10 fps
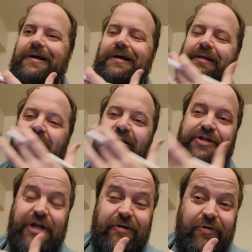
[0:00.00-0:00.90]
there are
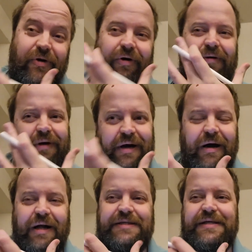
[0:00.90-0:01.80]
general
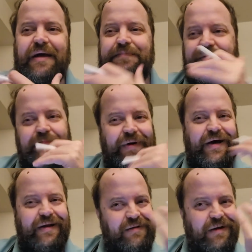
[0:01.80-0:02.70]
concepts,
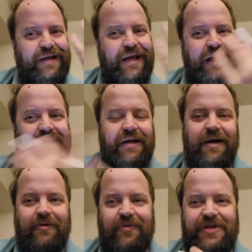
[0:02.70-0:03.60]
but again,
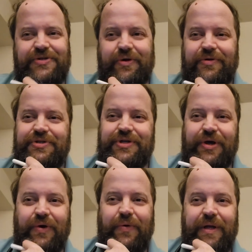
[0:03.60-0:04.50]
research.
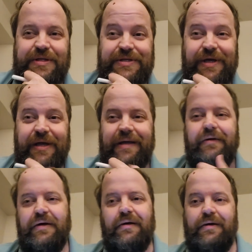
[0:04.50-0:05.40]
So it's like
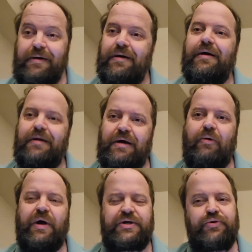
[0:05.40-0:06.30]

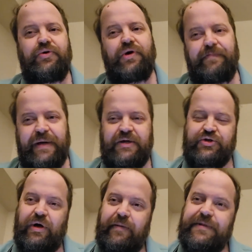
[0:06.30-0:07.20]
going to a big
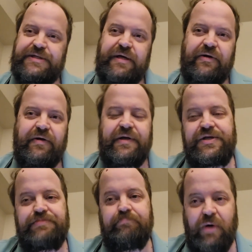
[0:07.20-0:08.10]
trauma center
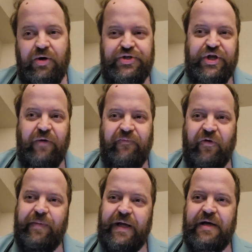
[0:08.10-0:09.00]
is most
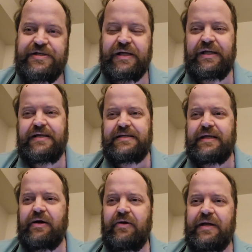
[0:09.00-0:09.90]
helpful because at least
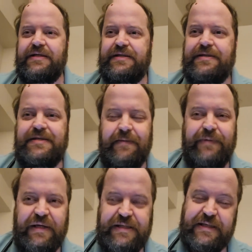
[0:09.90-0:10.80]
there is some
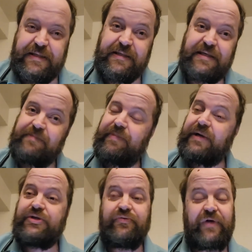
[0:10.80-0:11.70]
consistency,
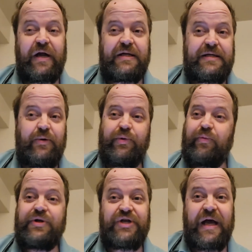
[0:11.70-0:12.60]
but you've got to deal with
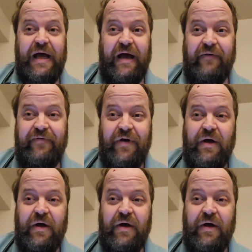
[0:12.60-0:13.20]
what you have.